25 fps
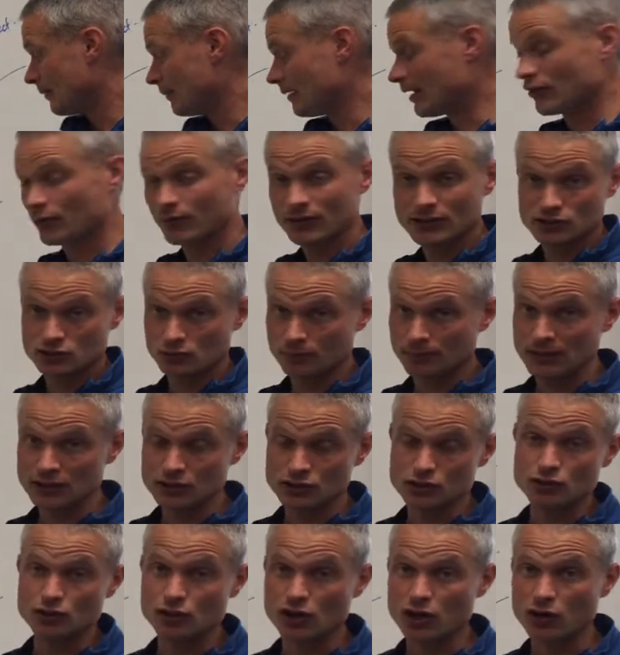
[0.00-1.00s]
Otherwise it would be
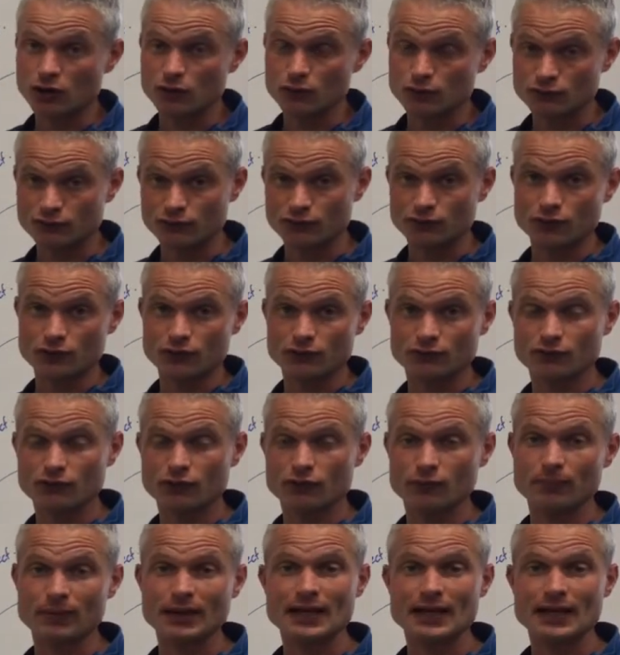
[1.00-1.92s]
too cold for